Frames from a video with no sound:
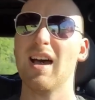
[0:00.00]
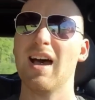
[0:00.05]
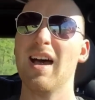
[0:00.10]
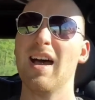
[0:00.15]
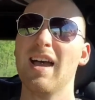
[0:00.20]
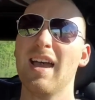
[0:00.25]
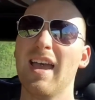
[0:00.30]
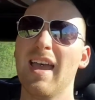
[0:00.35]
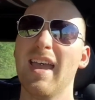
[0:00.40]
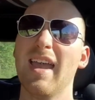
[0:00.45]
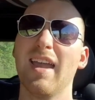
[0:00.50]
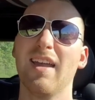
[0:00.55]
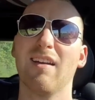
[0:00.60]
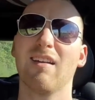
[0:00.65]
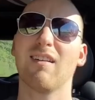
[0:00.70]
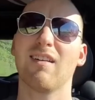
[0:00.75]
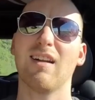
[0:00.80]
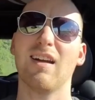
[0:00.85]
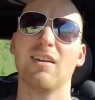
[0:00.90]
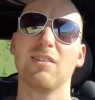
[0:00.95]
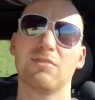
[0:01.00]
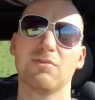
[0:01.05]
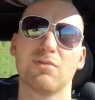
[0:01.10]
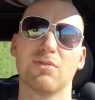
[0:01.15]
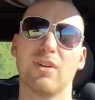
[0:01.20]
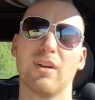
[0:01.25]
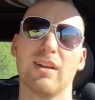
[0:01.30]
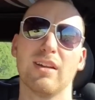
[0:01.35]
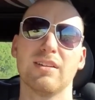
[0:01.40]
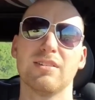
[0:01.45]
a hair out of
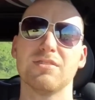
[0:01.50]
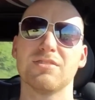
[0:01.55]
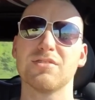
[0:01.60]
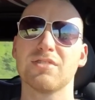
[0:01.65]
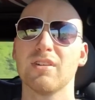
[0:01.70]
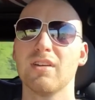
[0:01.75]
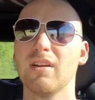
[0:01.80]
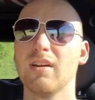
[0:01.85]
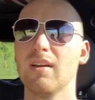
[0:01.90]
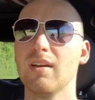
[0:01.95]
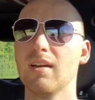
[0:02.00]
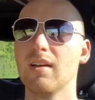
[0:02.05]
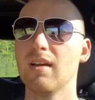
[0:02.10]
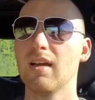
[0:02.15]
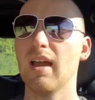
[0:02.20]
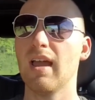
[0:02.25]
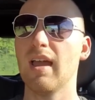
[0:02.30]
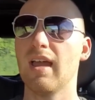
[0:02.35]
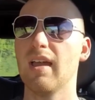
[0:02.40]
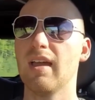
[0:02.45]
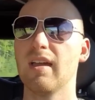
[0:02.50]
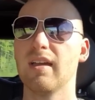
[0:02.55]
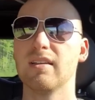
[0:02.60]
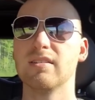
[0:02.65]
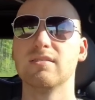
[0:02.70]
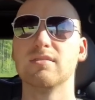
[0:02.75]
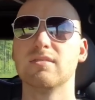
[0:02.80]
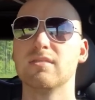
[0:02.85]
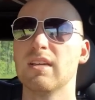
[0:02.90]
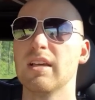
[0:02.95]
range.
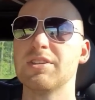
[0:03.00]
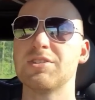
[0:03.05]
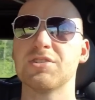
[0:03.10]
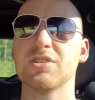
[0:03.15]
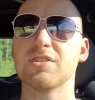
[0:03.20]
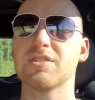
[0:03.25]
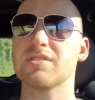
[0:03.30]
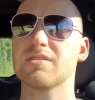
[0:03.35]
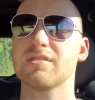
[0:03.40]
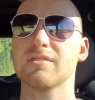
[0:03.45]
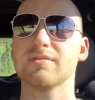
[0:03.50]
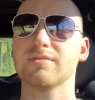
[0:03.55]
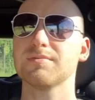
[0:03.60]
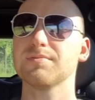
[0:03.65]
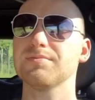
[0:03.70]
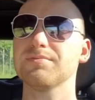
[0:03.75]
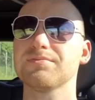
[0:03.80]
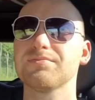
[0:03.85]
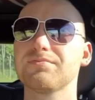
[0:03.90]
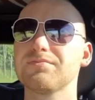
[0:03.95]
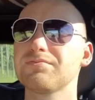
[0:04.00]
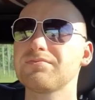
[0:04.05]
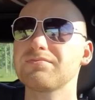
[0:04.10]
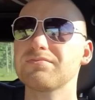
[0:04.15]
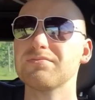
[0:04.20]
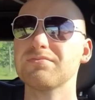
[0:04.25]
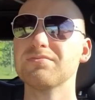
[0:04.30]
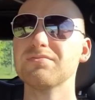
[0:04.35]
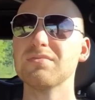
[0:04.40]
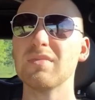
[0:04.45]
And it just,
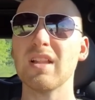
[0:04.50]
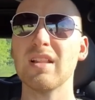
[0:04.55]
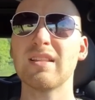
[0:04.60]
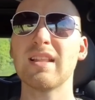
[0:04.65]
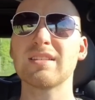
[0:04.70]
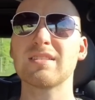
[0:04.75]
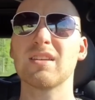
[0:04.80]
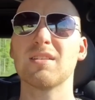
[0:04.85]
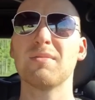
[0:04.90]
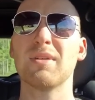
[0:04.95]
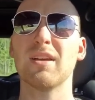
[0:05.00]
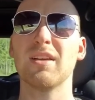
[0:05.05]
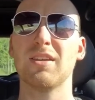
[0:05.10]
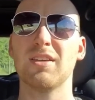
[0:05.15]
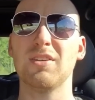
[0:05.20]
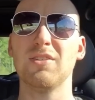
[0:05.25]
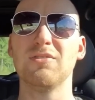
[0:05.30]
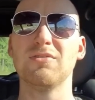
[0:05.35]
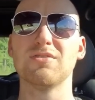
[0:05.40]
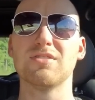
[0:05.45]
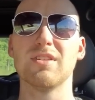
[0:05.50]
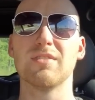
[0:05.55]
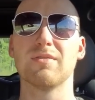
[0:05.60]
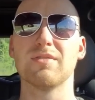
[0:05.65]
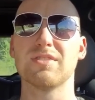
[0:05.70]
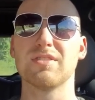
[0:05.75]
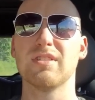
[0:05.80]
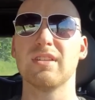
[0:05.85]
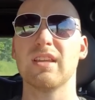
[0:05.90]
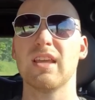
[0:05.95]
that's going to make a huge
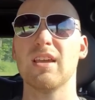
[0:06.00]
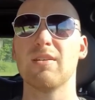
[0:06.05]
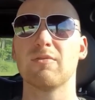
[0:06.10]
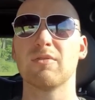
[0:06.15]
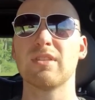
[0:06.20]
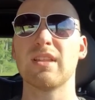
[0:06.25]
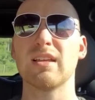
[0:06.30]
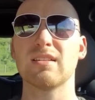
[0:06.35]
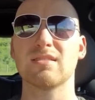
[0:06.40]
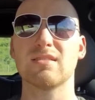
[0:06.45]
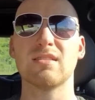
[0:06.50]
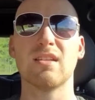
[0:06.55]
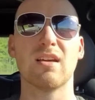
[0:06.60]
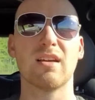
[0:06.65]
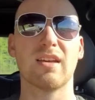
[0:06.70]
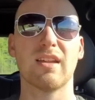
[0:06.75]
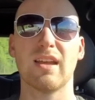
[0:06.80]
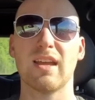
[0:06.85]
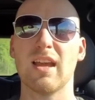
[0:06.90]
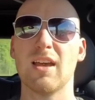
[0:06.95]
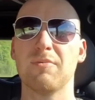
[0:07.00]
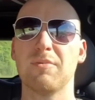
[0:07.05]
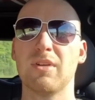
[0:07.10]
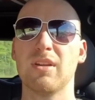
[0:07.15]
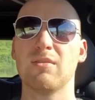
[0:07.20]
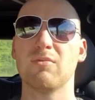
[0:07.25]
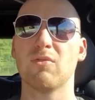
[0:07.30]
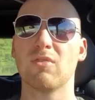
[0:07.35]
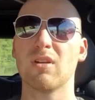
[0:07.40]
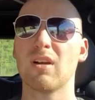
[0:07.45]
difference in the game, where that's not going to happen
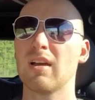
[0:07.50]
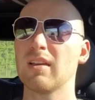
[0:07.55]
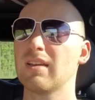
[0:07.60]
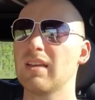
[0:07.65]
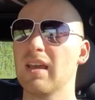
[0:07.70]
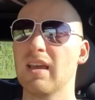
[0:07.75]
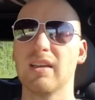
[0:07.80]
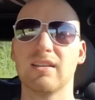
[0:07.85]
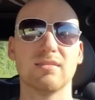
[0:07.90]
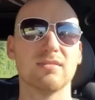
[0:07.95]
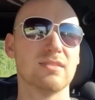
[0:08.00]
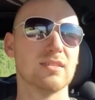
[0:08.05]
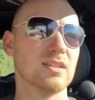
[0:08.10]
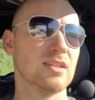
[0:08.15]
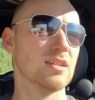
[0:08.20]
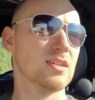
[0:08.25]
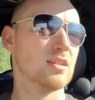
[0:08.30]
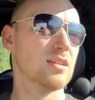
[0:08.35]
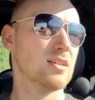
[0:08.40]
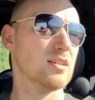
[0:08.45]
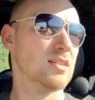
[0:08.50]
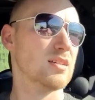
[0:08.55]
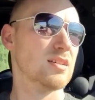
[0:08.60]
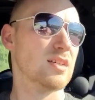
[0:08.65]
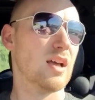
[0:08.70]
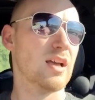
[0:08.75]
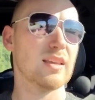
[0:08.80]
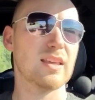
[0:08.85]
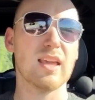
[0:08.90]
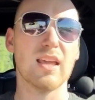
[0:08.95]
anymore. I can't
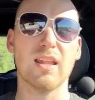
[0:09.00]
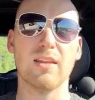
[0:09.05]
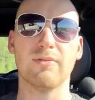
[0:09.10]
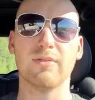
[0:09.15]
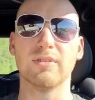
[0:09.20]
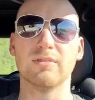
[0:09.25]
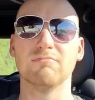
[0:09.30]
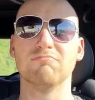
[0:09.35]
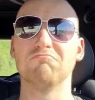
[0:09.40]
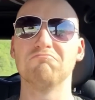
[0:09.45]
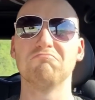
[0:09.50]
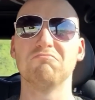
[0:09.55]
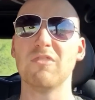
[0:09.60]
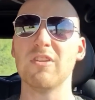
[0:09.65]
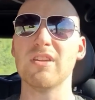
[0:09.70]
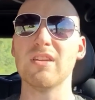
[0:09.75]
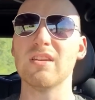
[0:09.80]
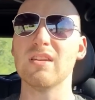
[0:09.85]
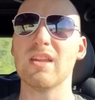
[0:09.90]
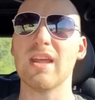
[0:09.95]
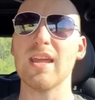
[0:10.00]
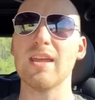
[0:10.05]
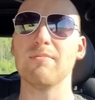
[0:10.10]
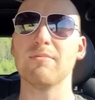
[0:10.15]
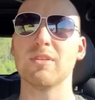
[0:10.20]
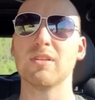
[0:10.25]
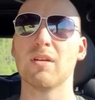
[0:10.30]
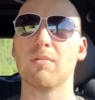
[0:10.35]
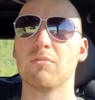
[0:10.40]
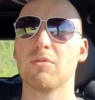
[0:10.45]
even name
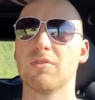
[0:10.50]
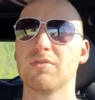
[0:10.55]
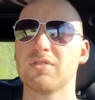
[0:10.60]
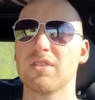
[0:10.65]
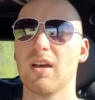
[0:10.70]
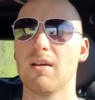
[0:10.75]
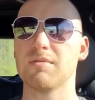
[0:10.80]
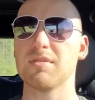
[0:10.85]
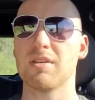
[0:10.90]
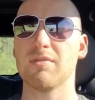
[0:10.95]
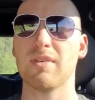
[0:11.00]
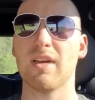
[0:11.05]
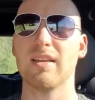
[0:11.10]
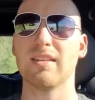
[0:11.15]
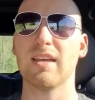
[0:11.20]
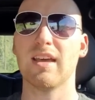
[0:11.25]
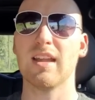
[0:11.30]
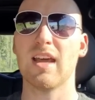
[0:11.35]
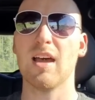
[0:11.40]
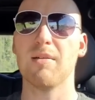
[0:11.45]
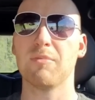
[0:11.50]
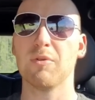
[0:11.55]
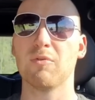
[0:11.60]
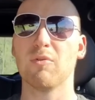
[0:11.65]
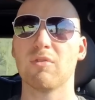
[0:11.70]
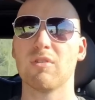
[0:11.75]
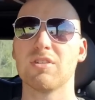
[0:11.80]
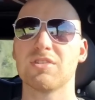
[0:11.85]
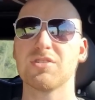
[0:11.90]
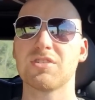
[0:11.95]
the number of times I've had that
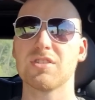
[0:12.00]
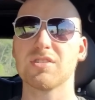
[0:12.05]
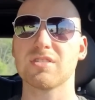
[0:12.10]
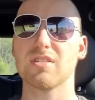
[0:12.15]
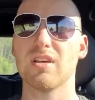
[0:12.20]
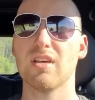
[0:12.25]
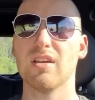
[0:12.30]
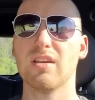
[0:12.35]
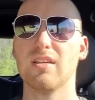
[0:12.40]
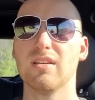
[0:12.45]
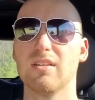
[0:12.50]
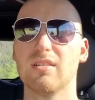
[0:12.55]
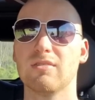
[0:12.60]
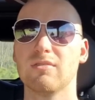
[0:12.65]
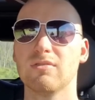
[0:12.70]
happen, where it's just like,